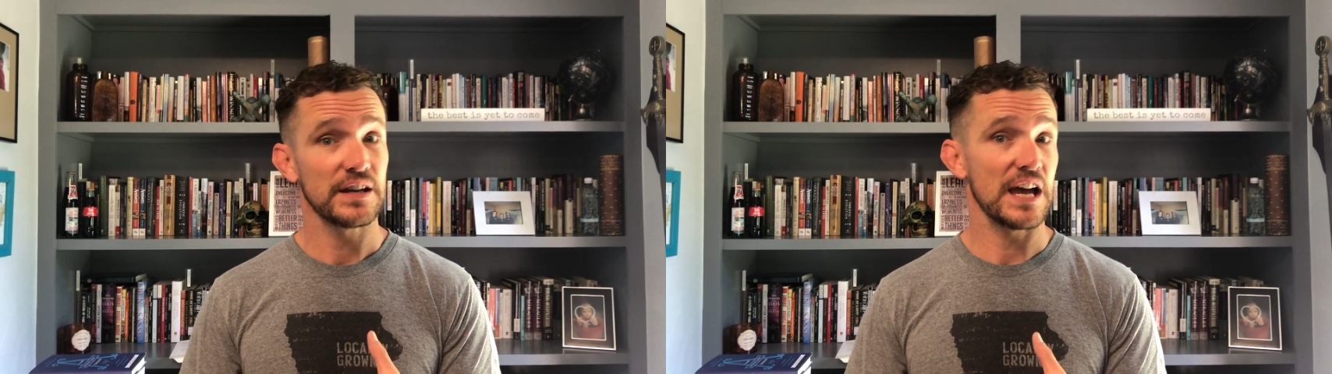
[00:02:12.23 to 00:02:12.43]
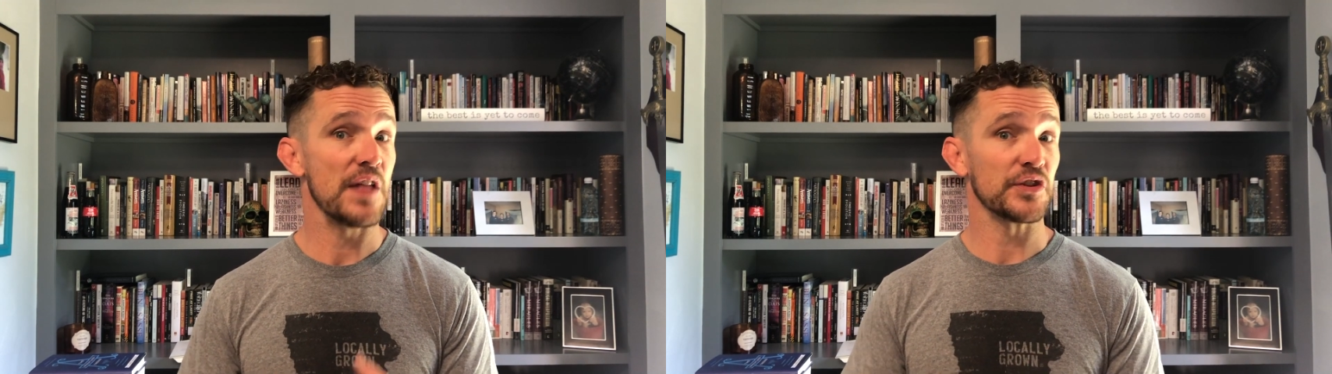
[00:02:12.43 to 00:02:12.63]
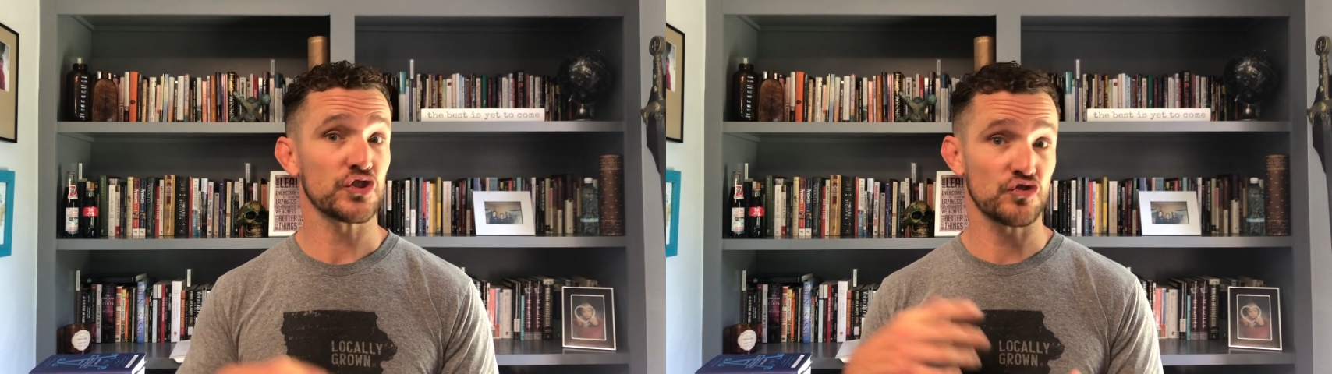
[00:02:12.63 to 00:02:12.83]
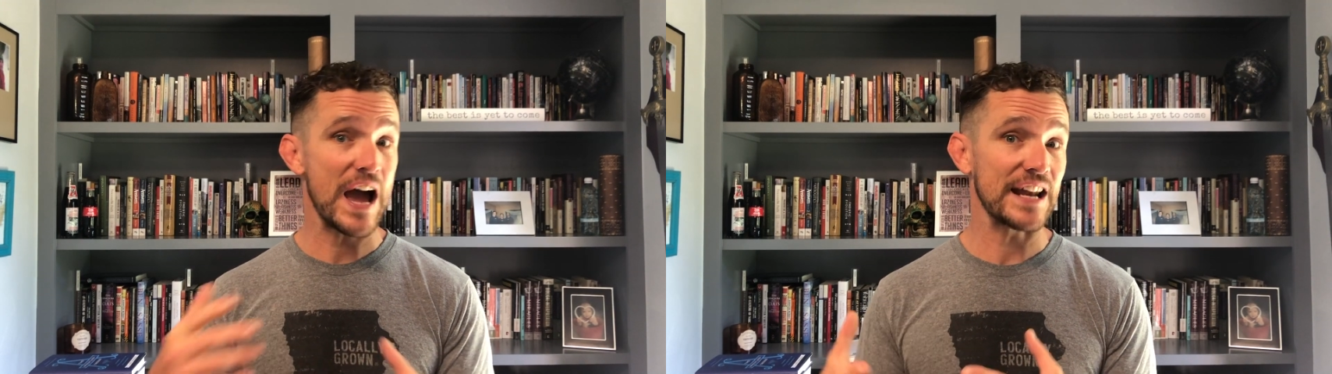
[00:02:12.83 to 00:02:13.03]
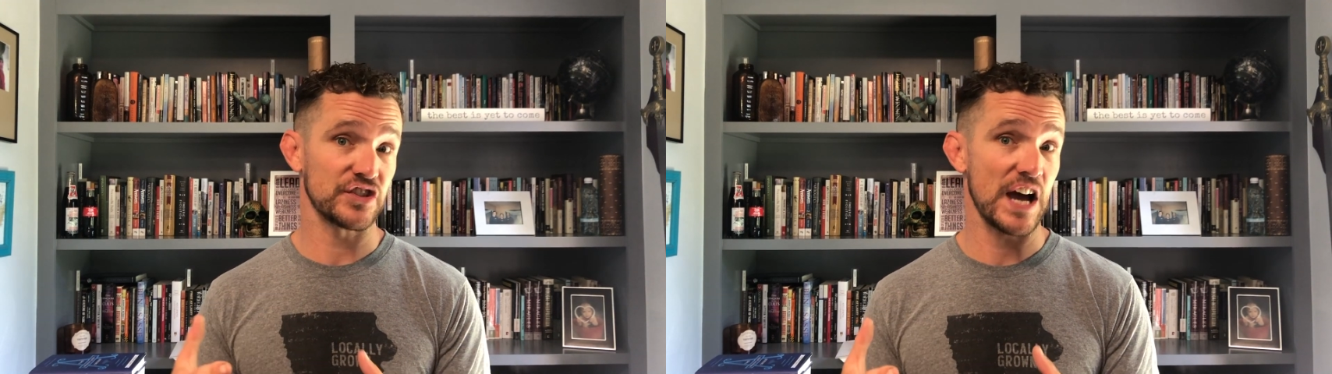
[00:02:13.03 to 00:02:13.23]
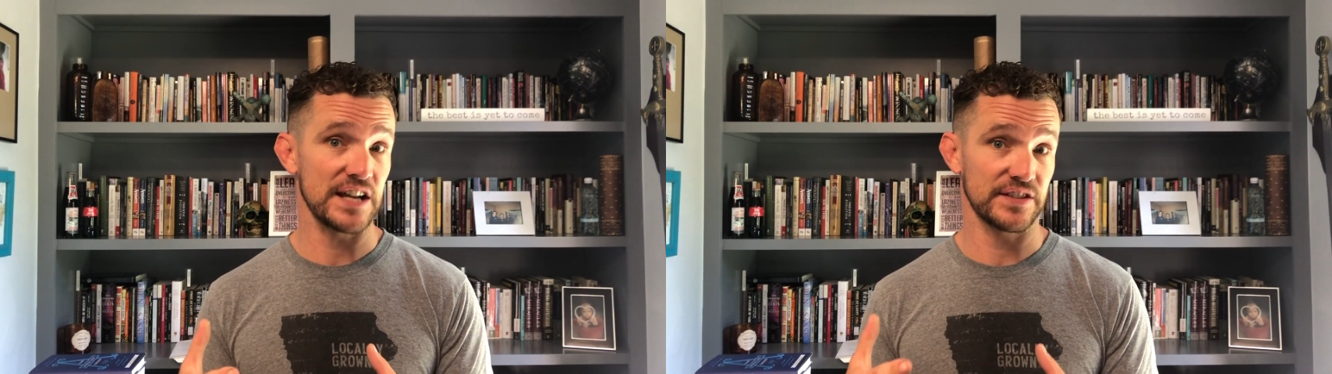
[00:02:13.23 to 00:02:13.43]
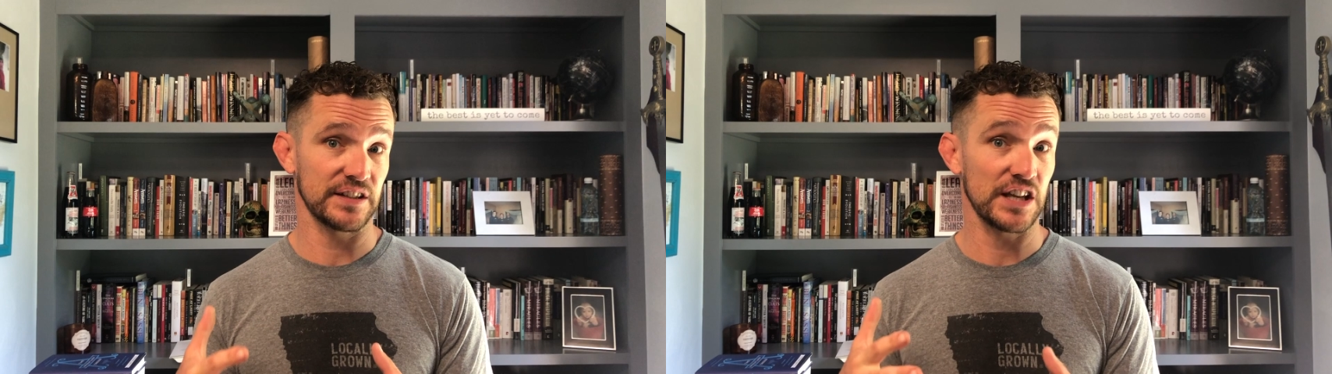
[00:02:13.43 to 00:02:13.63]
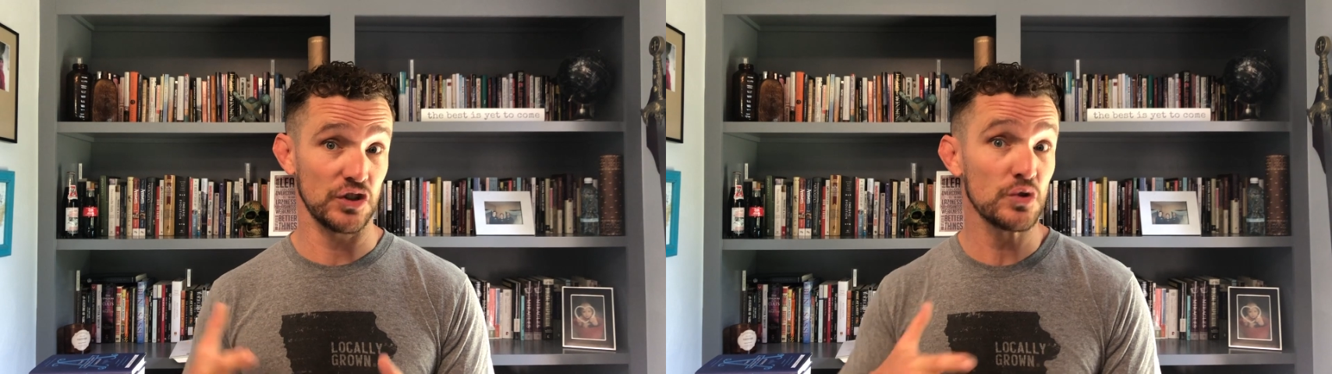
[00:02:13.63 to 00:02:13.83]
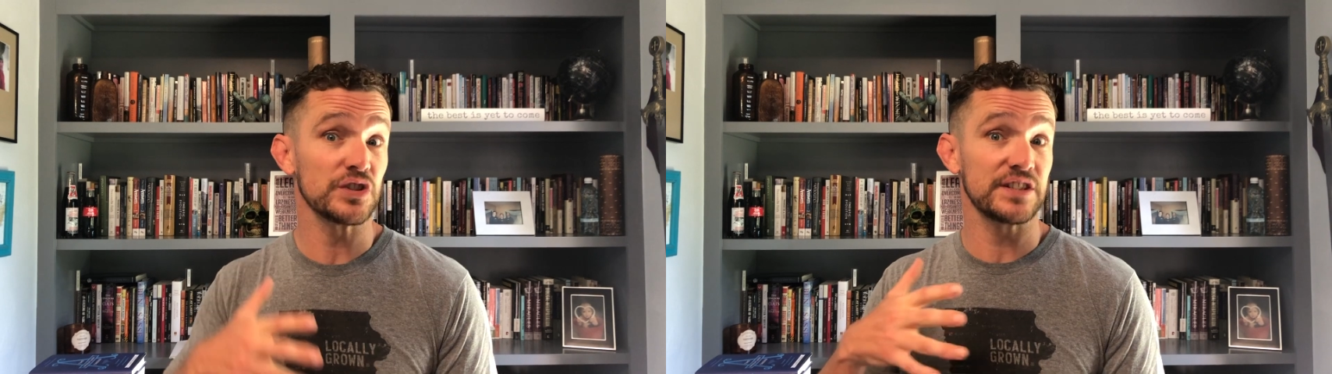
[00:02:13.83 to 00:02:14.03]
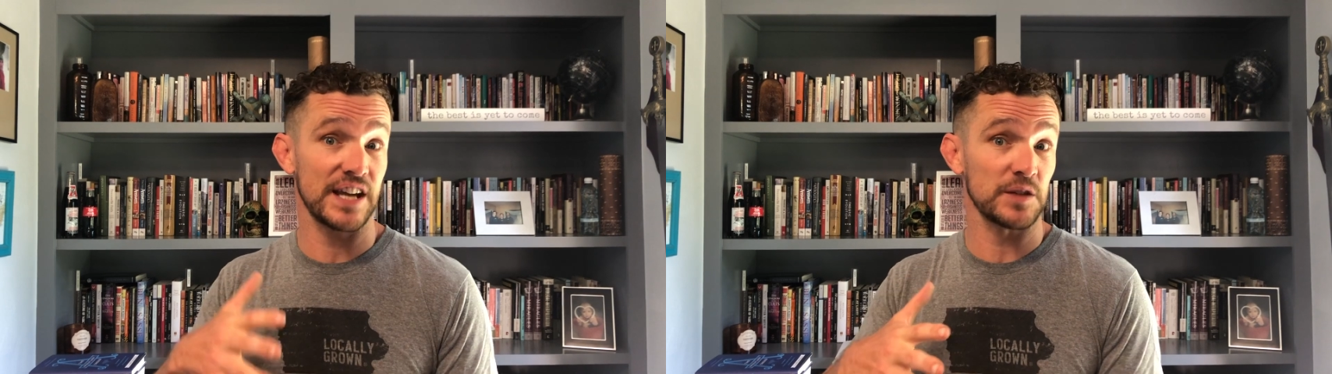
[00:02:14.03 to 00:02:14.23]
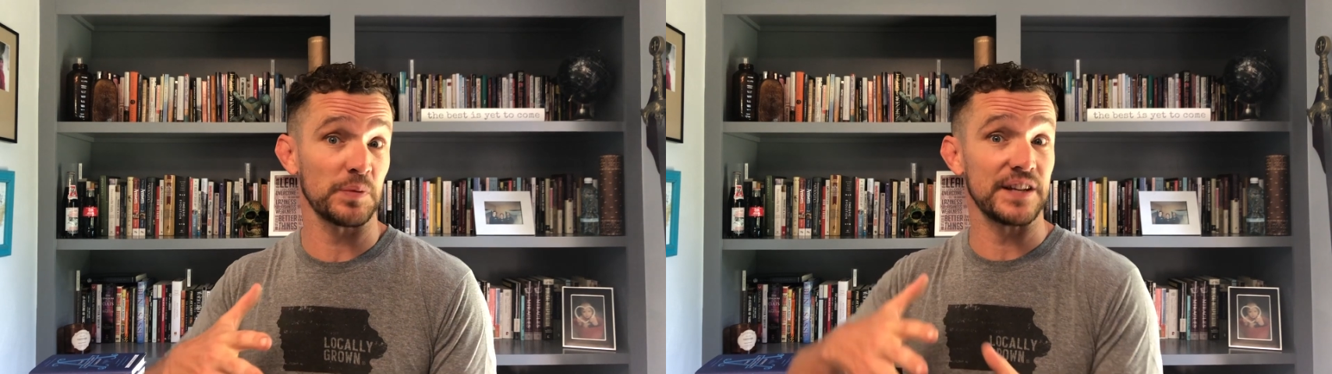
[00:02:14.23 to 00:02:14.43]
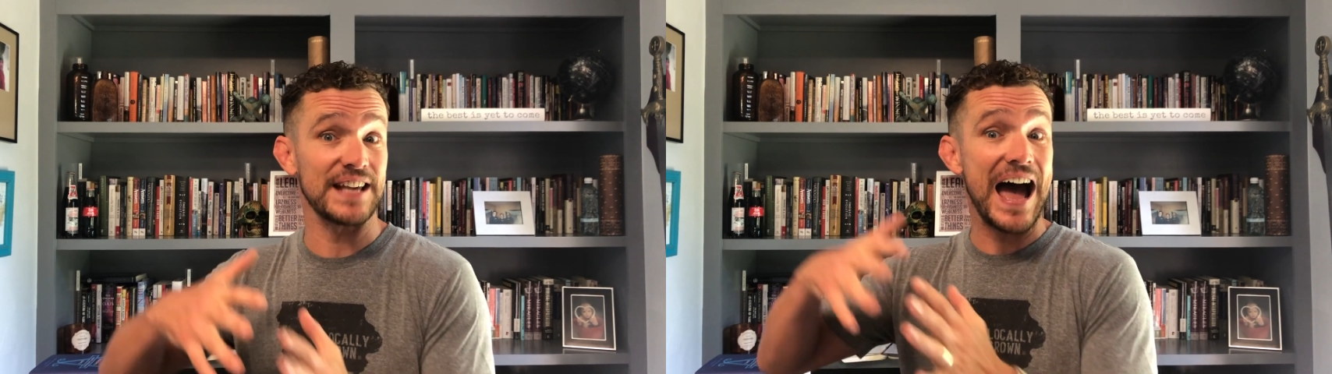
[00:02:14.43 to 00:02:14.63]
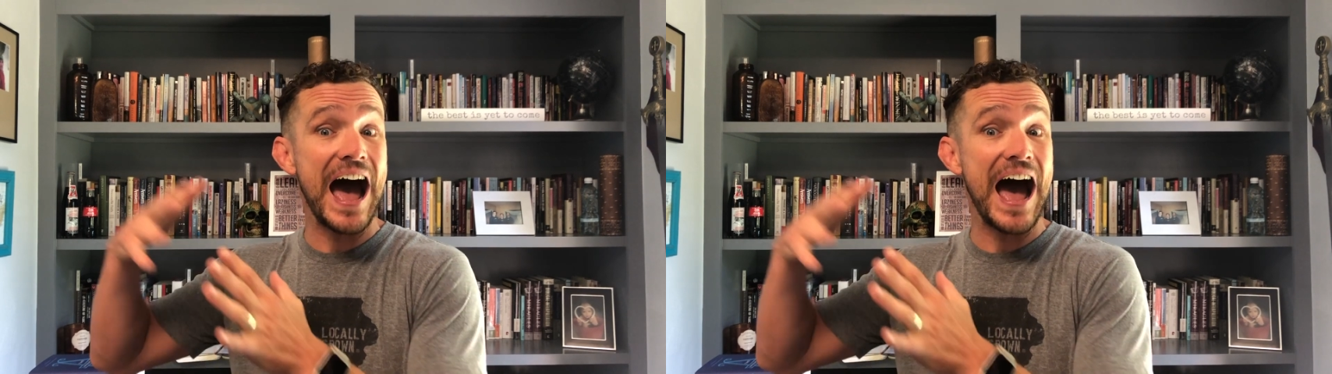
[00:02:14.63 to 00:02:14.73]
and the strategizing that usually takes place